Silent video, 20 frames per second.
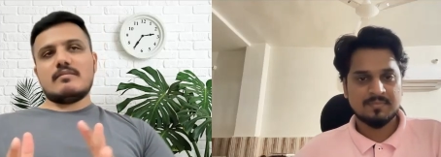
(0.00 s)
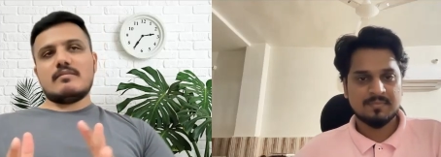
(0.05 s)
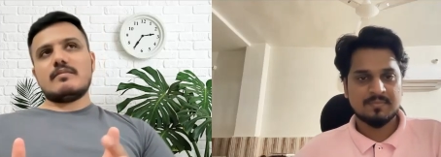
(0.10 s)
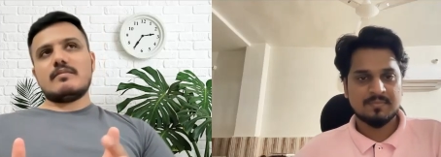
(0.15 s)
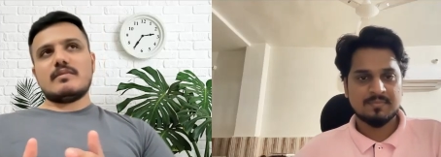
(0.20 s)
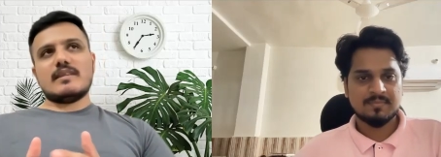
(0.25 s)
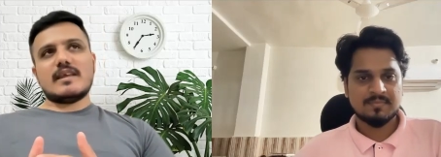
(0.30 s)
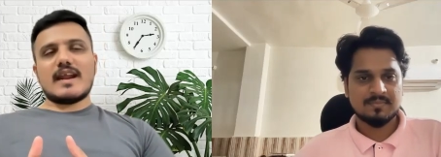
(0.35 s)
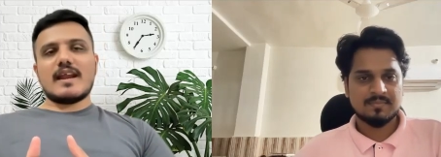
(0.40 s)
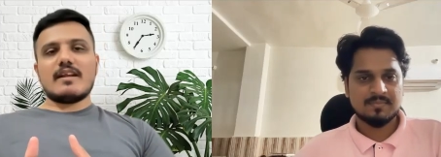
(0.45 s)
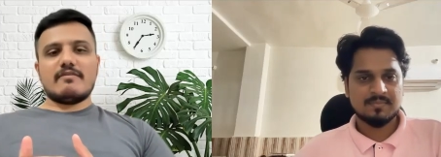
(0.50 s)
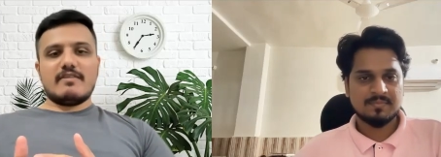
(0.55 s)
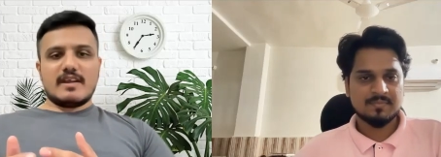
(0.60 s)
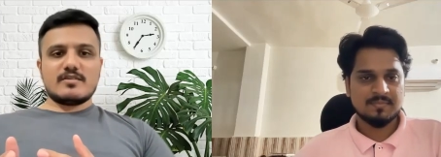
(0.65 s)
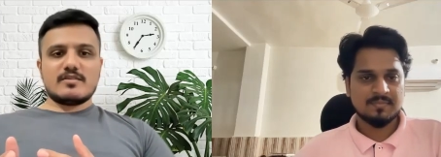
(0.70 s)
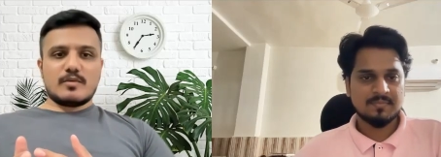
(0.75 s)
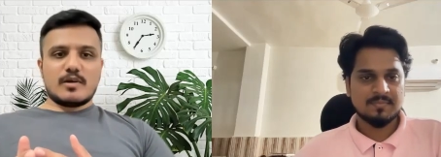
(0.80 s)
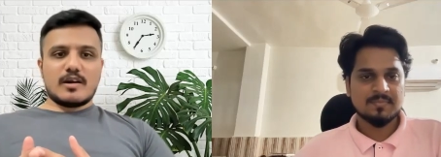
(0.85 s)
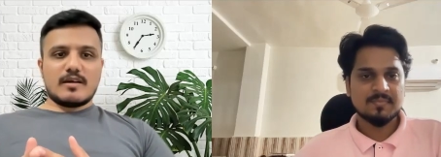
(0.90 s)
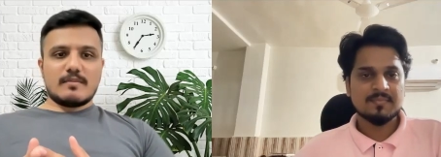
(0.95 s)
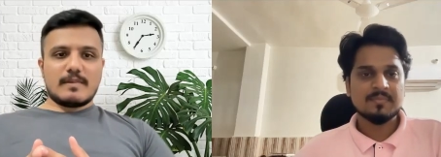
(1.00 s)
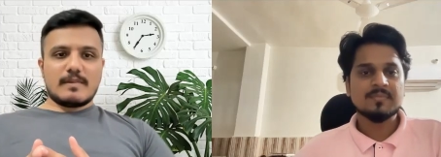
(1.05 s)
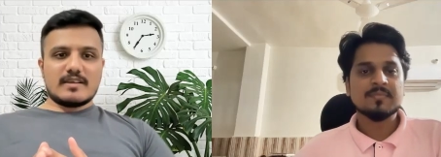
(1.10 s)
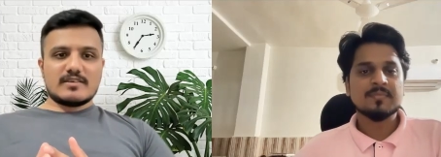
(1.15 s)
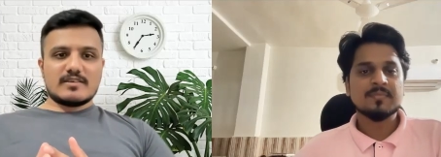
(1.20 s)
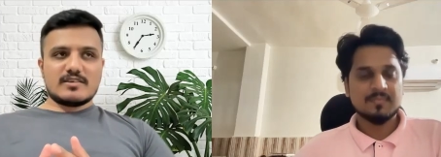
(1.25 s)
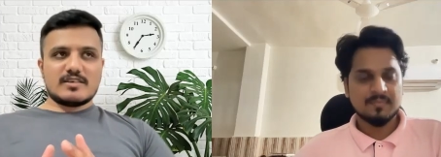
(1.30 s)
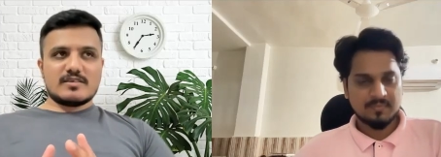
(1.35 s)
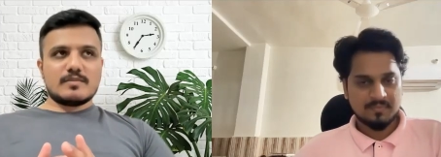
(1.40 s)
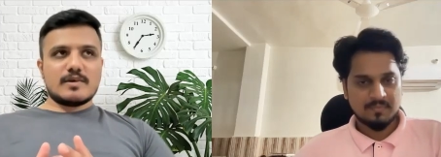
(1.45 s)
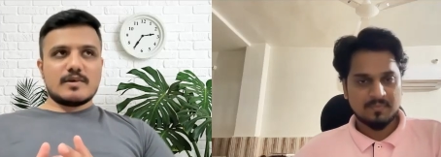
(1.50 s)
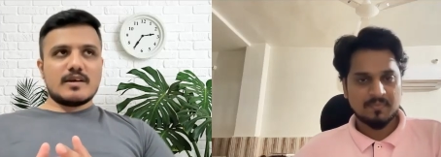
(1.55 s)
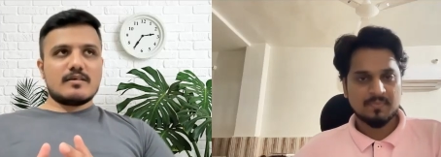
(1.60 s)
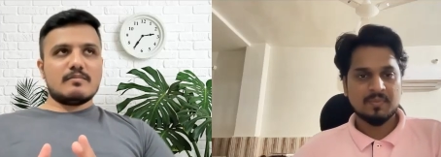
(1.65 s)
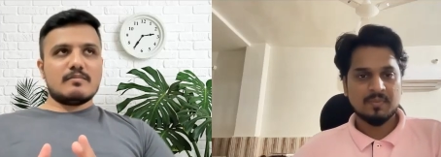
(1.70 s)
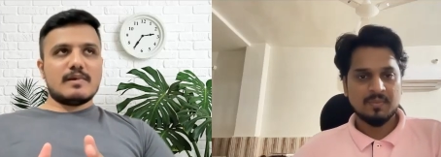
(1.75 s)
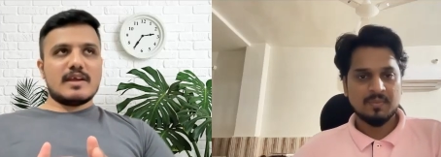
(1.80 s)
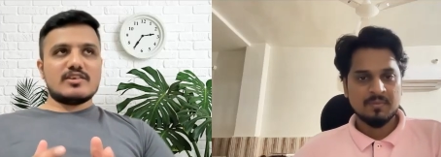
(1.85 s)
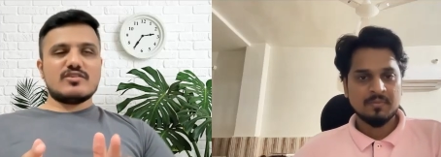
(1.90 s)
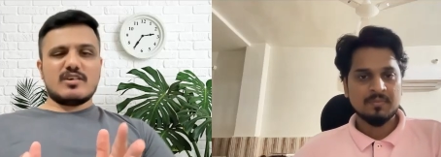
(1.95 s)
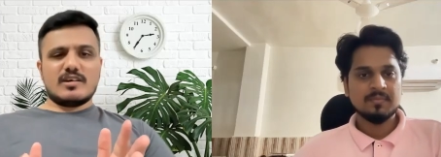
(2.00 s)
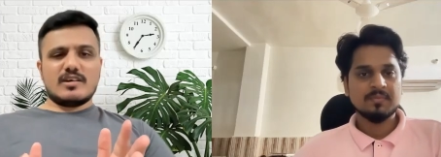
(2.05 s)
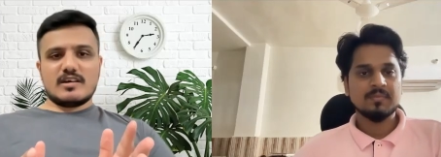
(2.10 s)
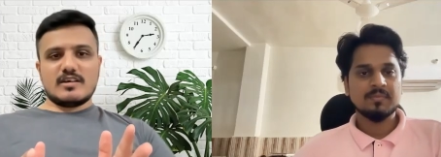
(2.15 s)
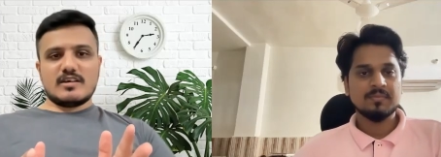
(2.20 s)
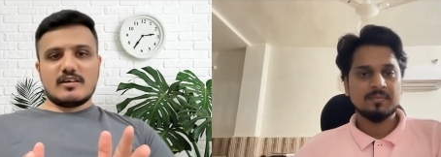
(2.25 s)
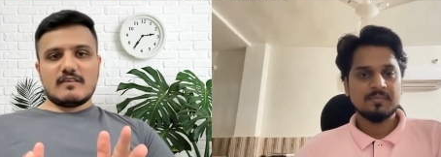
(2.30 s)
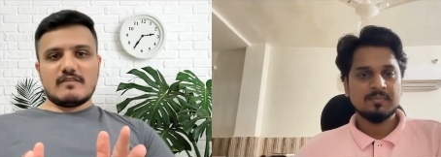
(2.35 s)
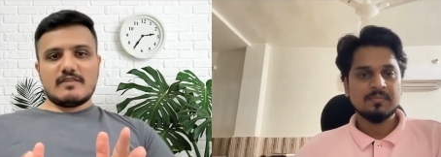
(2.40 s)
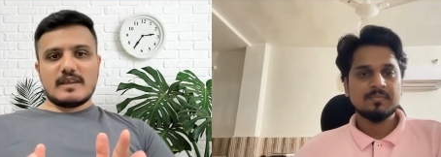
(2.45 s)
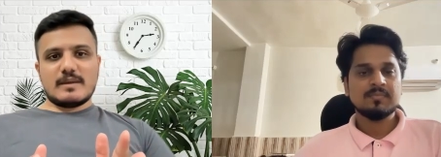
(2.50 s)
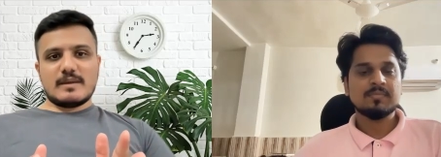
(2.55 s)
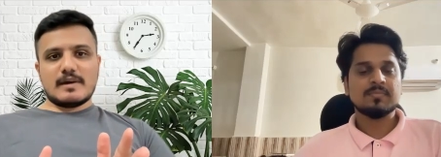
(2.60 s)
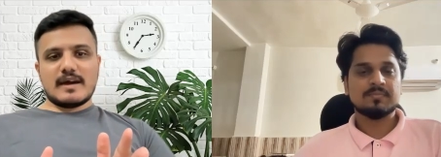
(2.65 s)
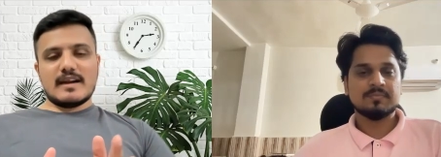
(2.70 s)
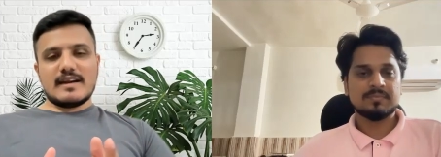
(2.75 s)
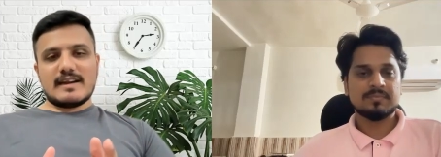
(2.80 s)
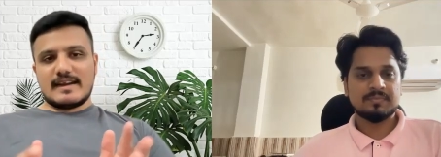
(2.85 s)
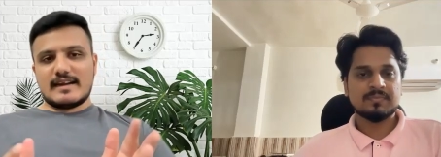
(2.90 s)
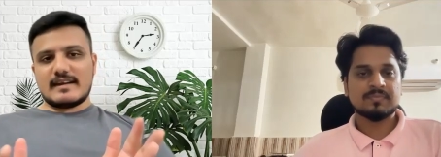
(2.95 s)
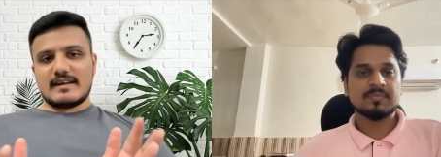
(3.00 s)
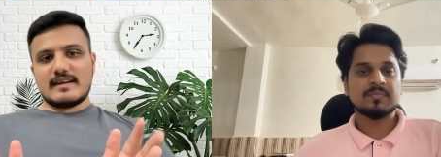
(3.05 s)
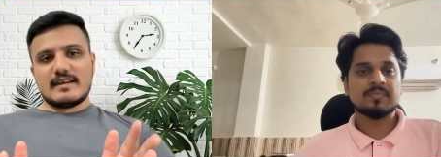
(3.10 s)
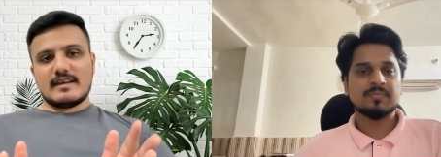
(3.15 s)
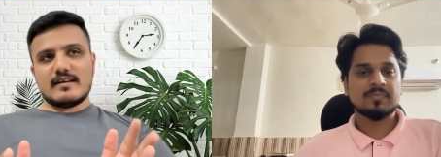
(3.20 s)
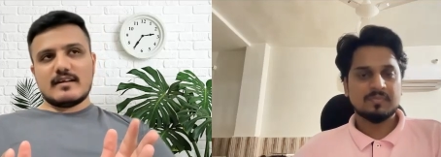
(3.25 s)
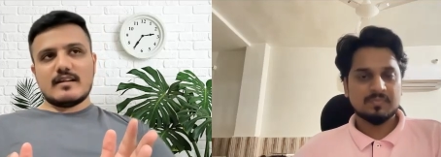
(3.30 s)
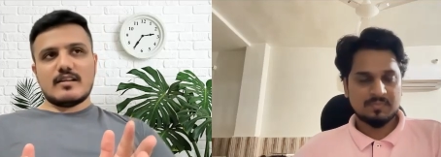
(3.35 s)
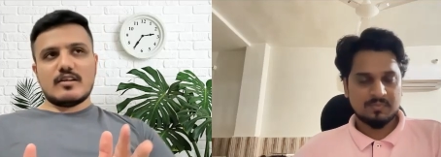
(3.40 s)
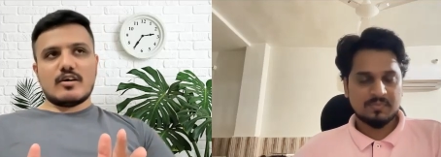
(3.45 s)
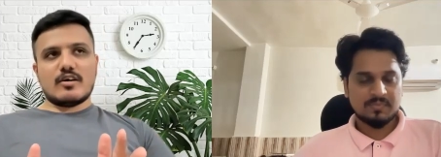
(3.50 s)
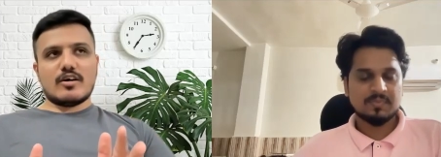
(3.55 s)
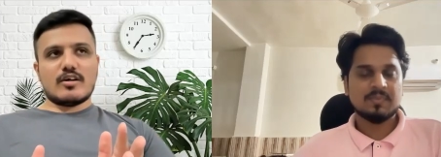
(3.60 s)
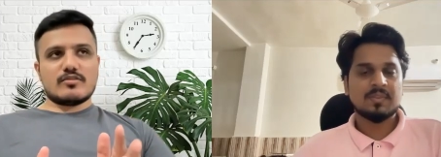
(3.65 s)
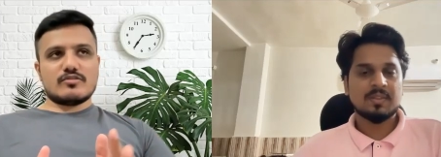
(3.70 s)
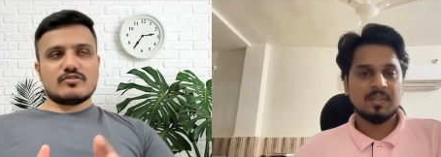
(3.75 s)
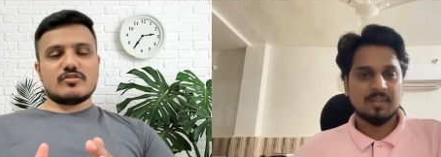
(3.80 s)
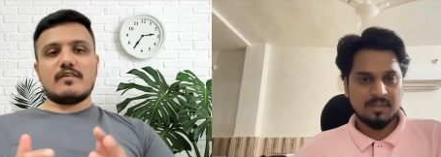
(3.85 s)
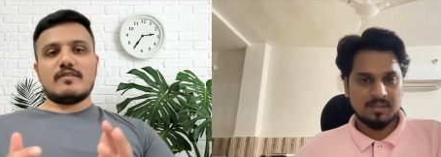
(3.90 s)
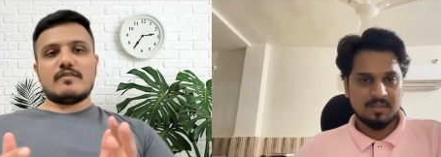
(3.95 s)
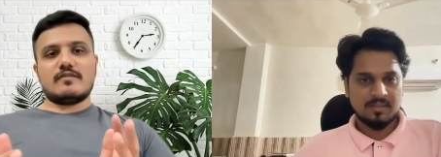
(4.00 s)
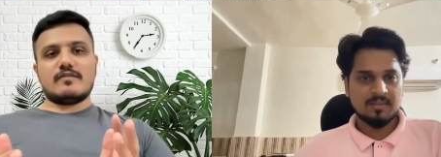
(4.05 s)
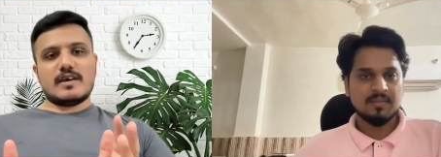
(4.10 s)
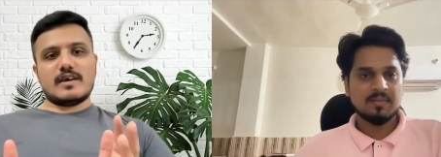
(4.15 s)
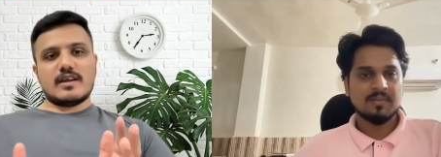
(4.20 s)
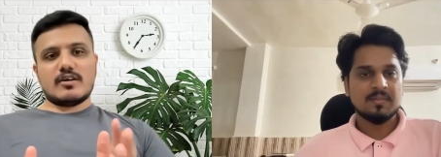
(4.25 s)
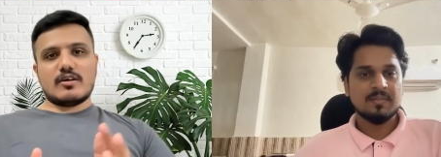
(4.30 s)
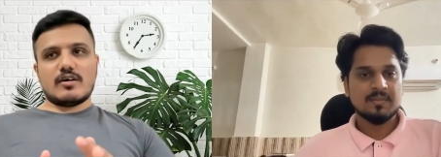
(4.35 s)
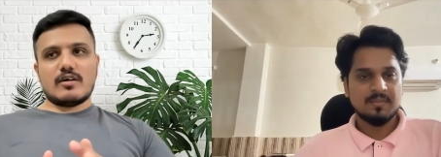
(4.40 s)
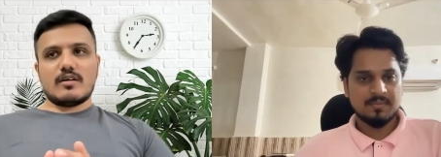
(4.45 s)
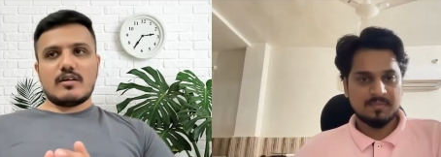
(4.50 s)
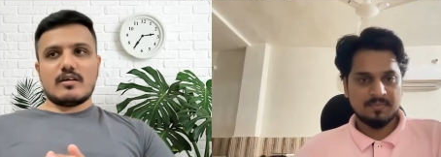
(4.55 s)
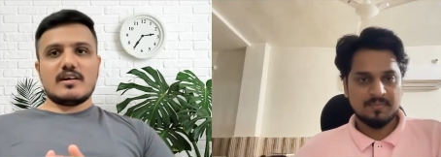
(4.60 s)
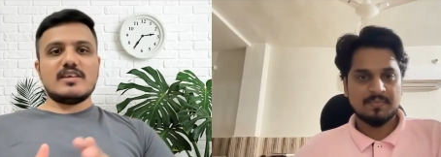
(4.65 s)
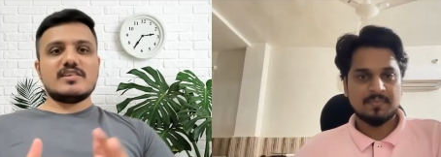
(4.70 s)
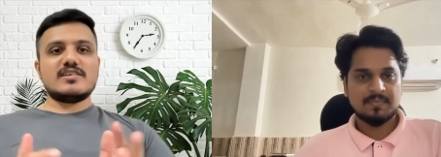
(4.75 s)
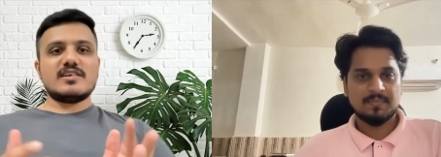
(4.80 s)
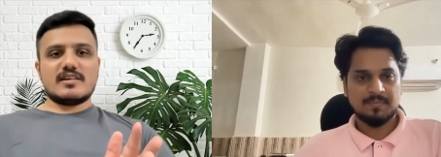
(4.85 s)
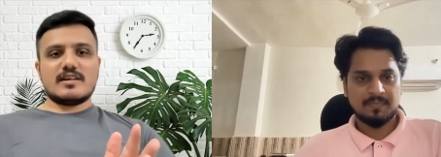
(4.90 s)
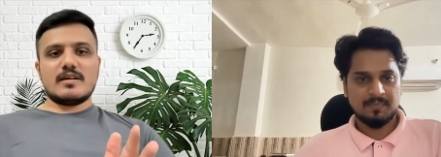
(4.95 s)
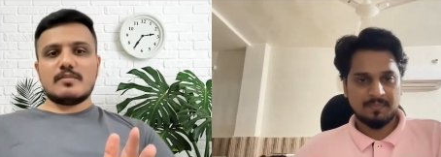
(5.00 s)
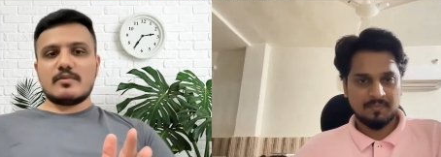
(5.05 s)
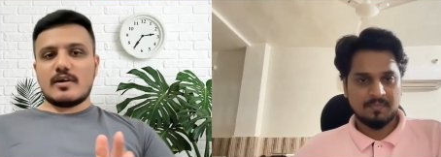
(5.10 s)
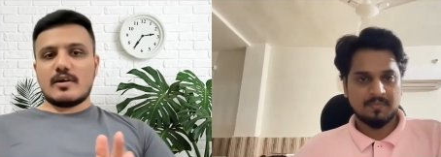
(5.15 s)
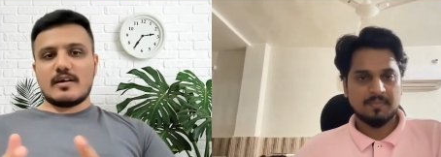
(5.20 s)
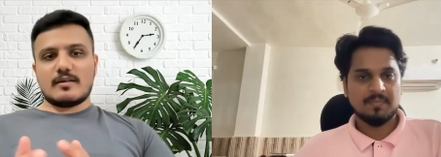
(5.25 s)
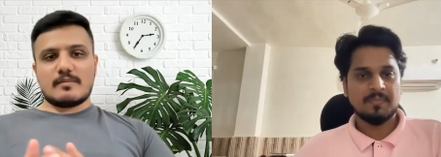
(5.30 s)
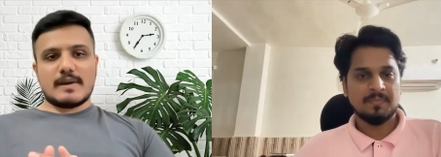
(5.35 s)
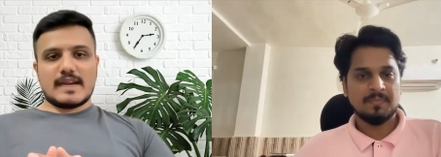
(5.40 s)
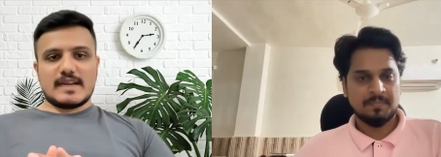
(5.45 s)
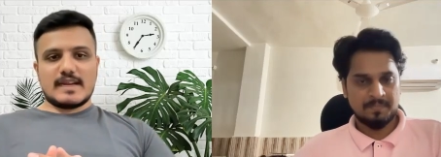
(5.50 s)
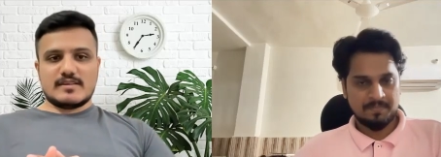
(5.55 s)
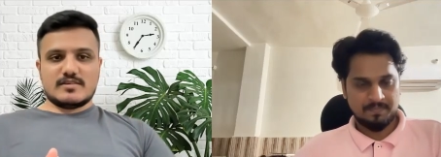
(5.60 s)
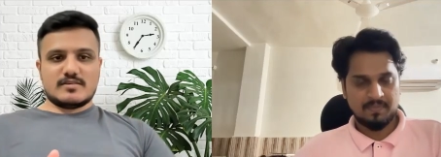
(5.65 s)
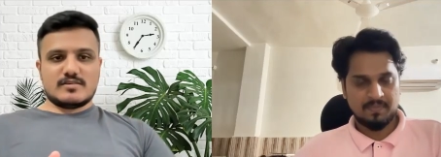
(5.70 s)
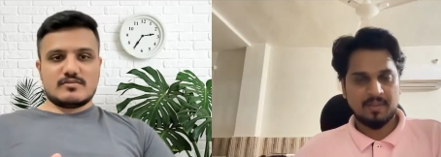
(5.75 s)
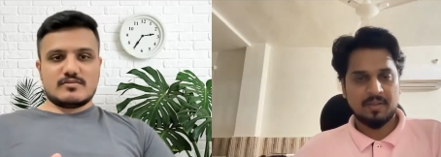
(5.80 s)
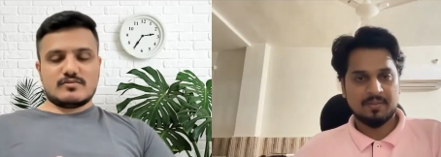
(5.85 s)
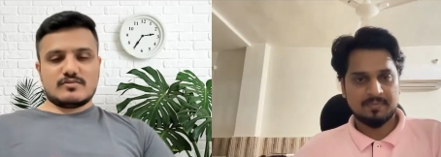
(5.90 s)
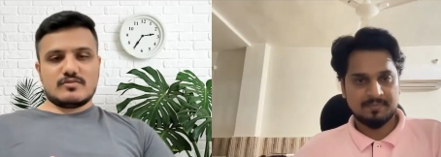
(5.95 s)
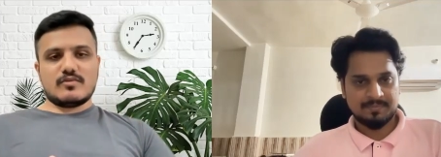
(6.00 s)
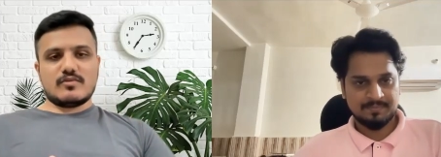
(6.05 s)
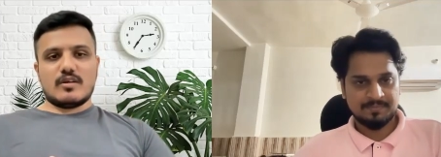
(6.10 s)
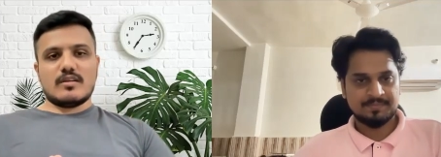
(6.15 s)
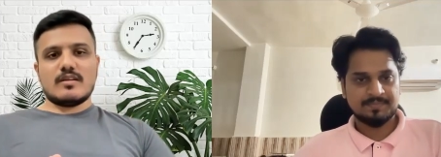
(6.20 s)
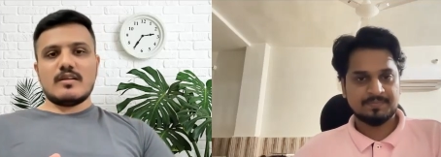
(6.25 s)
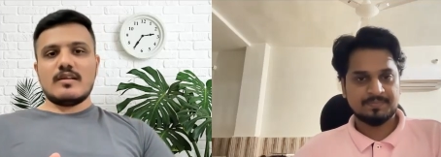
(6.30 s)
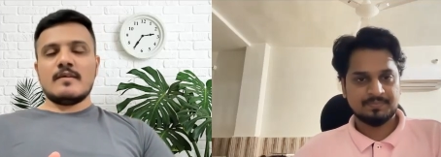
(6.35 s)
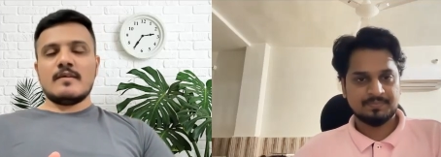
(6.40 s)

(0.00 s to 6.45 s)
Speaker 1: there are various product managers, but majority of them are technical or software or digital product managers, to call.